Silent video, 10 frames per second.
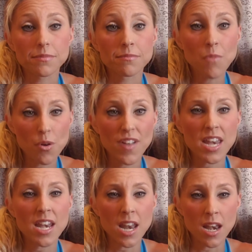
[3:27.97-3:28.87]

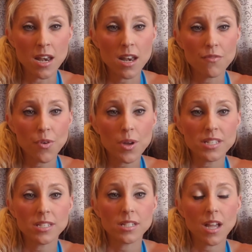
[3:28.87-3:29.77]
motivated and
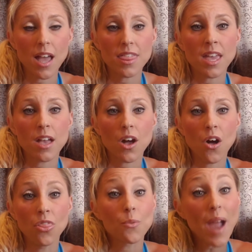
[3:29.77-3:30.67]
focused, I think,
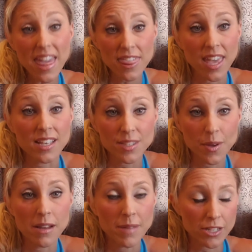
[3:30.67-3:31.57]
on the right things
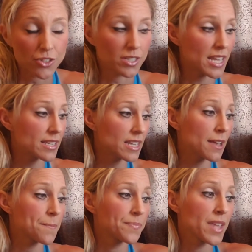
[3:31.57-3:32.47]
when I'm
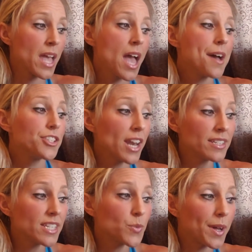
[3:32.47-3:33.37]
exercising.
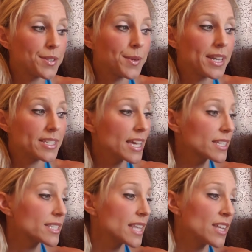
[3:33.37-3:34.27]
Genesis
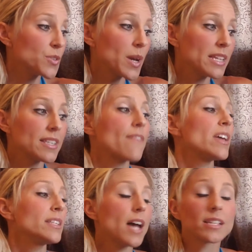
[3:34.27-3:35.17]
1:26 and
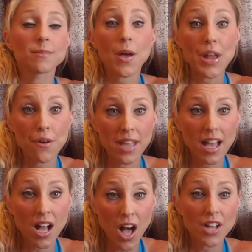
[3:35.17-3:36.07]
27 talks about how
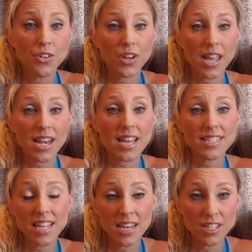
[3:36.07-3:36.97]
God created
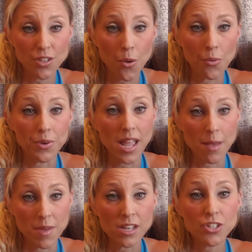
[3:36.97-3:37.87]
us in his own
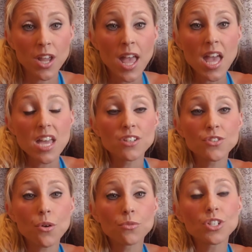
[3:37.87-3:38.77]
image. And
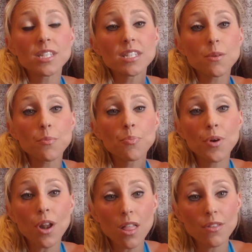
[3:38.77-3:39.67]
so just
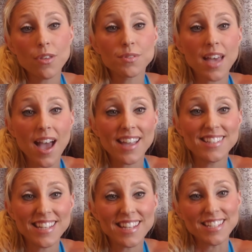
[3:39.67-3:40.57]
put all of those
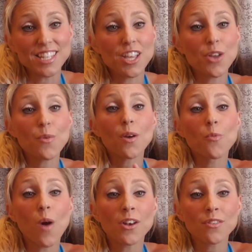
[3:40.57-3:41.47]
ideas, like, you are
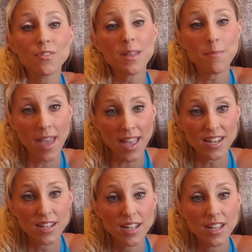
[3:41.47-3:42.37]
wonderfully
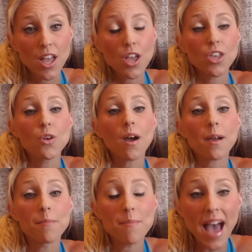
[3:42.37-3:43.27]
made. You
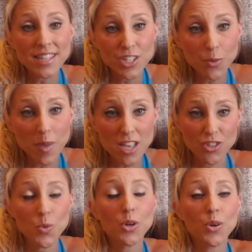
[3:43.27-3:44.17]
are a
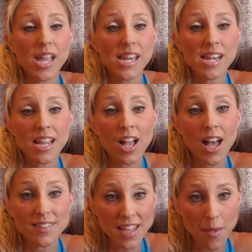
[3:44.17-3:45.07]
masterpiece. You were created in
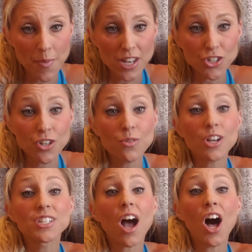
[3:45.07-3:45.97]
God's image. You
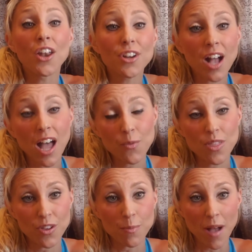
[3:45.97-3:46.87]
are to honor God
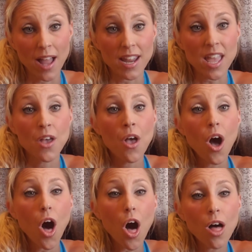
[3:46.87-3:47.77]
with your body.
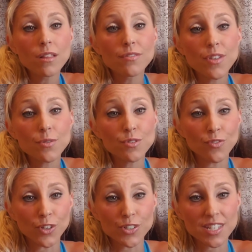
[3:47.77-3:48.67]
All of those
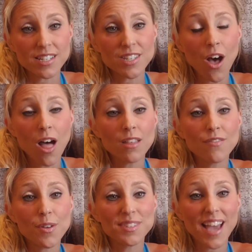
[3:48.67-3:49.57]
verses, all
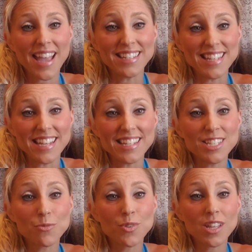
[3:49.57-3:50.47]
of those
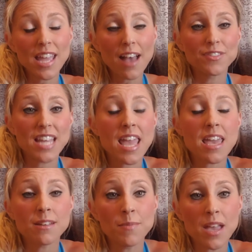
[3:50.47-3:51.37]
ideas really have
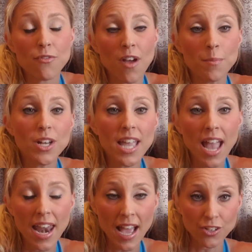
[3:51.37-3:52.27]
taken me from looking
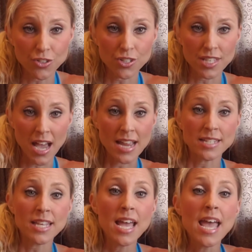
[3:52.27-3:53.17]
at
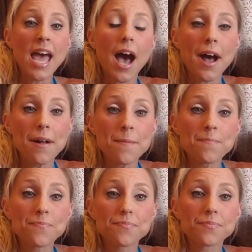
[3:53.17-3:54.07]
exercise,
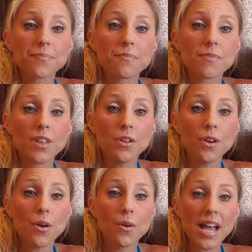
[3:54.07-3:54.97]

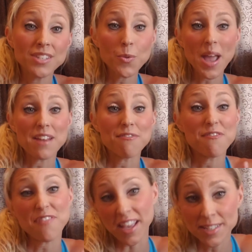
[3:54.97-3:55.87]
as a way to
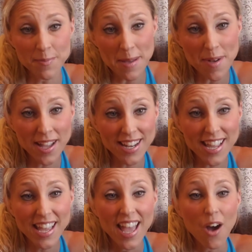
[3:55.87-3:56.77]
fix my
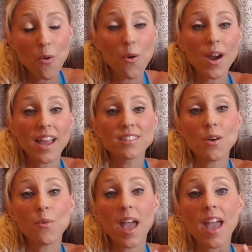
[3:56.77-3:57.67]
body, or as
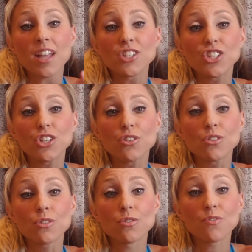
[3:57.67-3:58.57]
a way
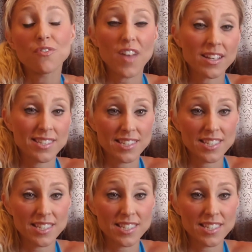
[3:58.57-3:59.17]
to fix,